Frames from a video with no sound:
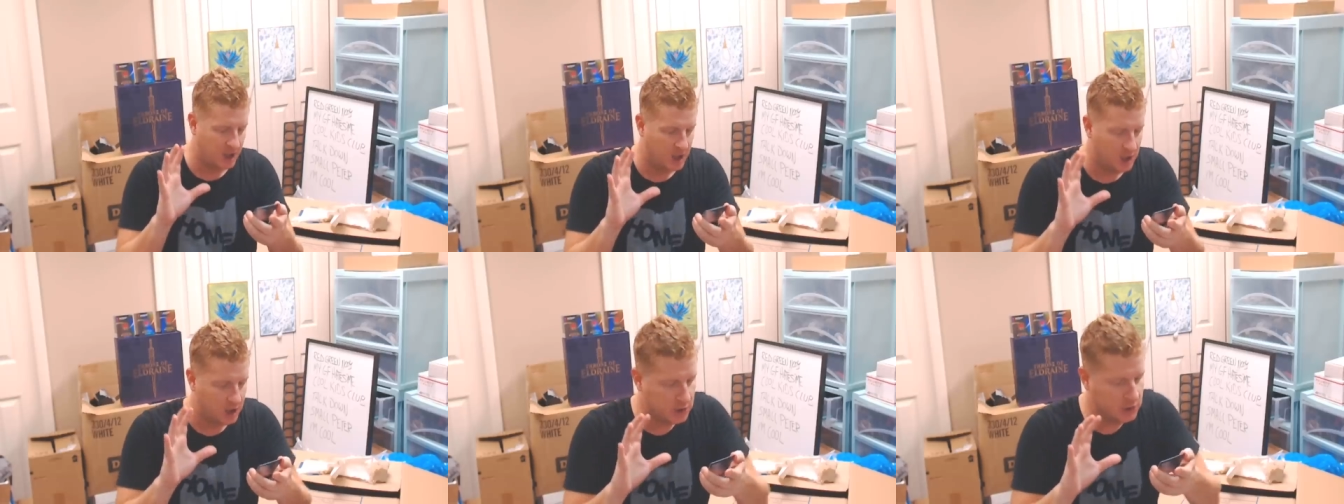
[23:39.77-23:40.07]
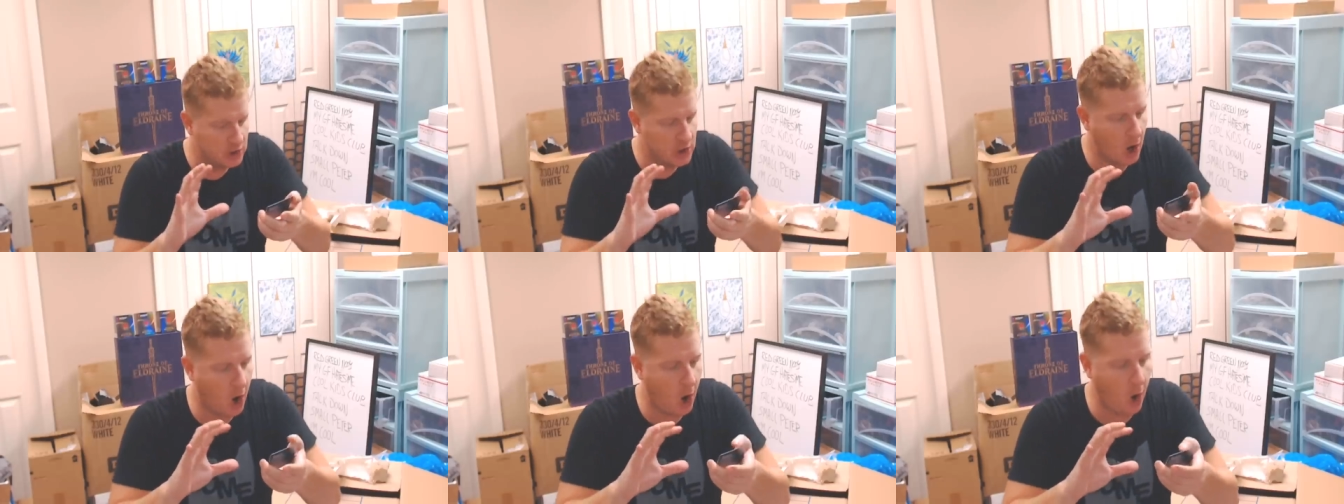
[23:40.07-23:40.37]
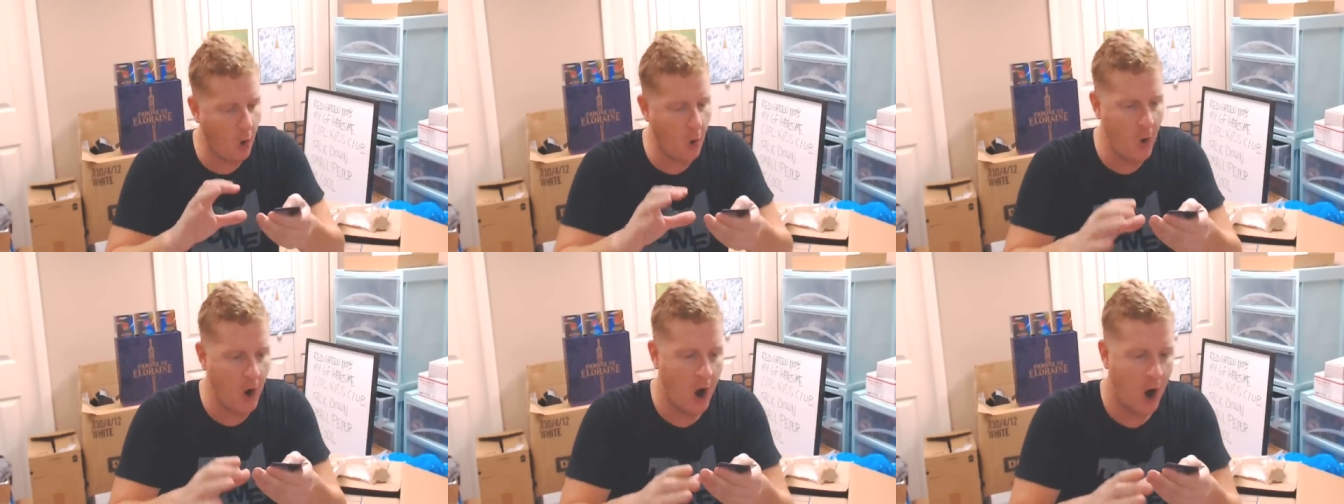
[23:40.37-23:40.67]

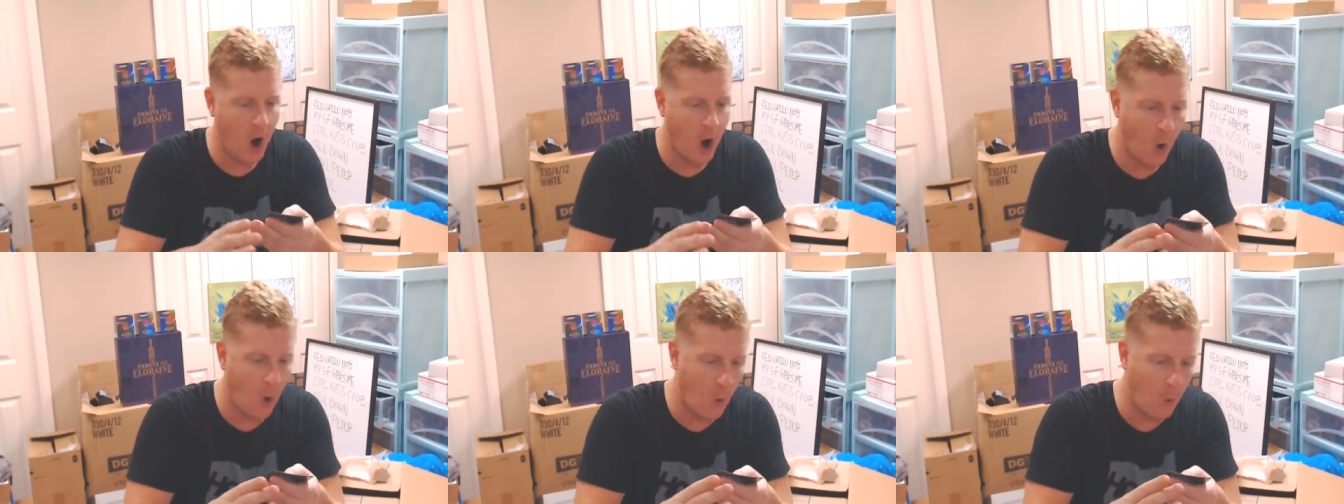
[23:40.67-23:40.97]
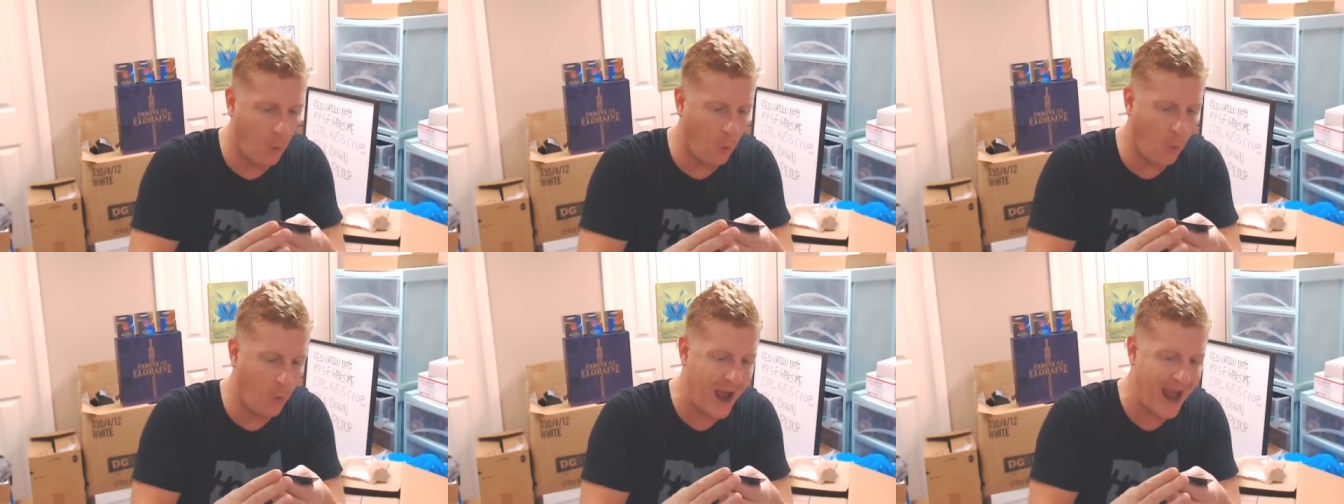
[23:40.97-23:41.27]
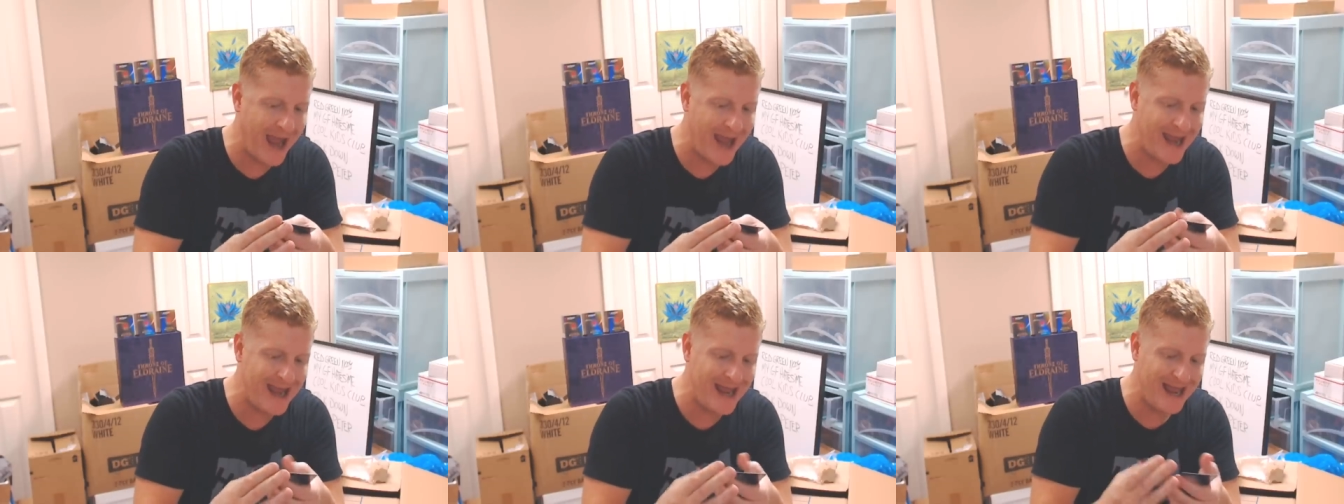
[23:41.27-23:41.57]
No
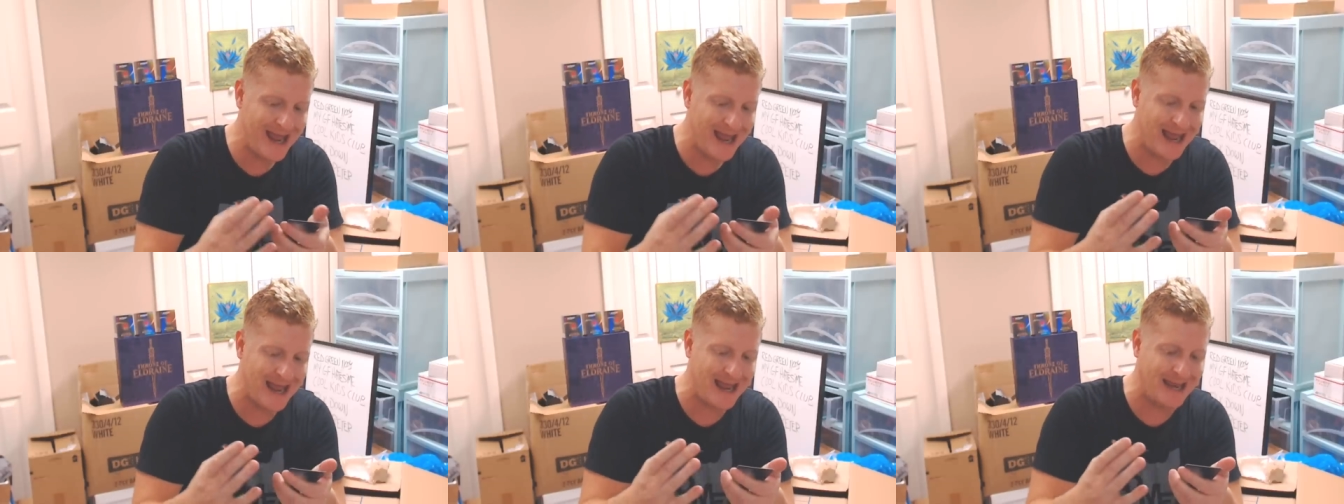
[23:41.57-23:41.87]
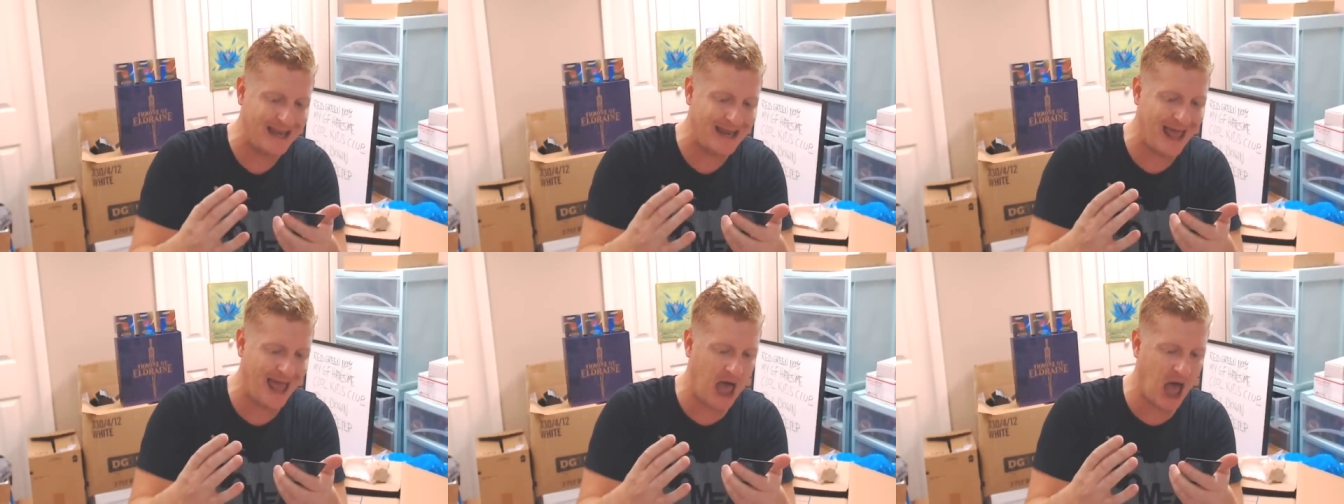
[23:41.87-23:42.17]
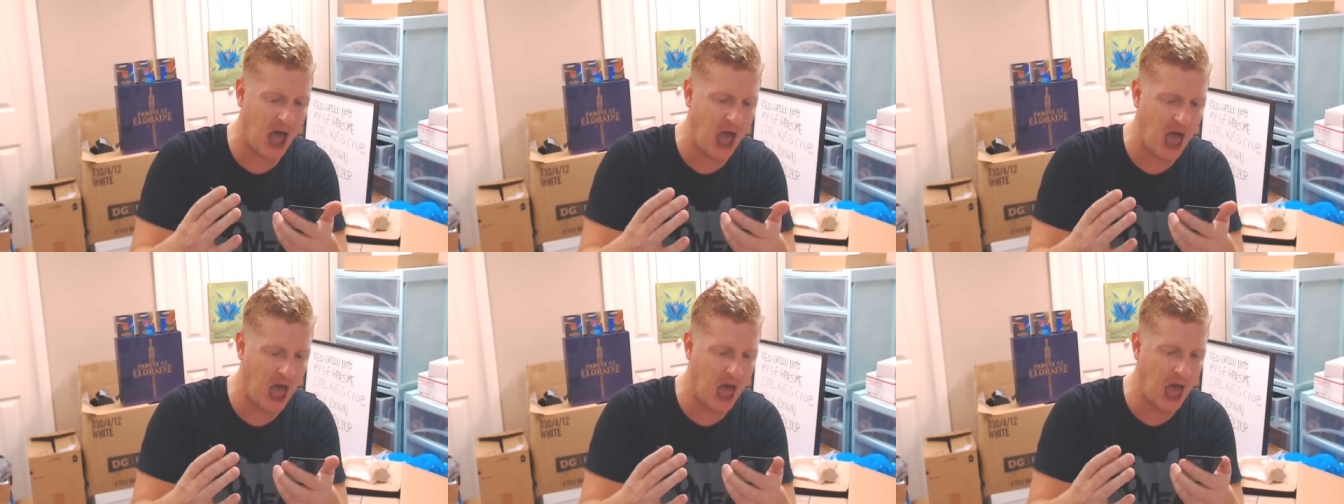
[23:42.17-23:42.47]
way in
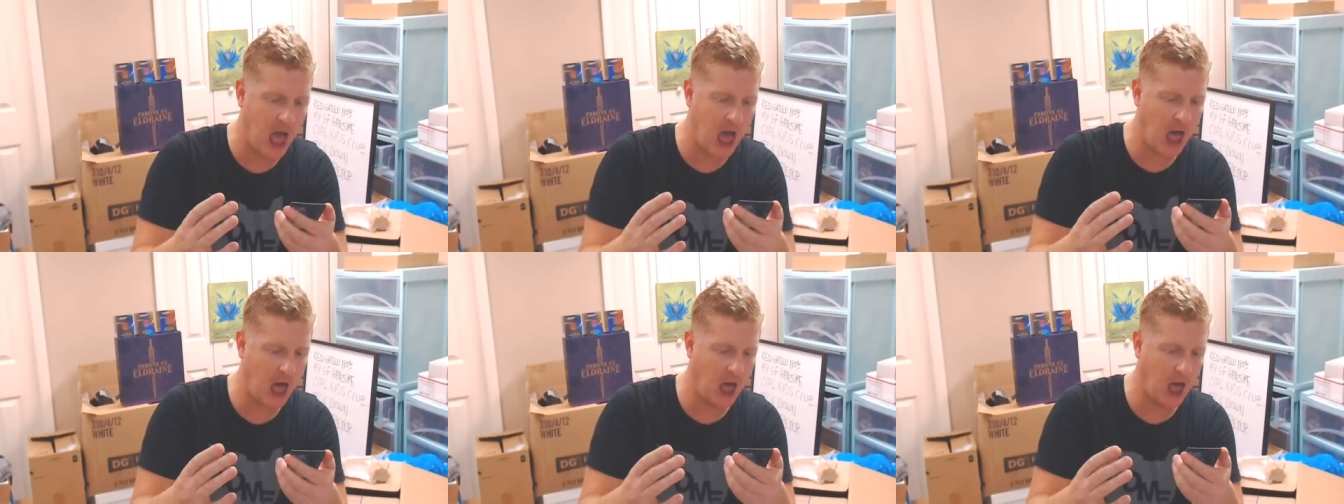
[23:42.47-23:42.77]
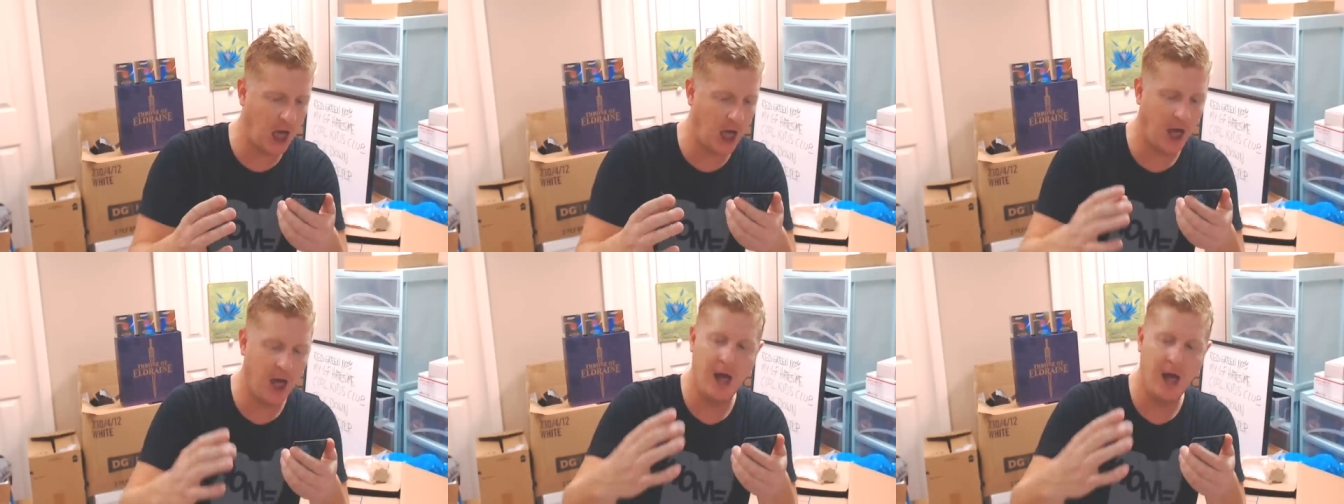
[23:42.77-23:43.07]
hell.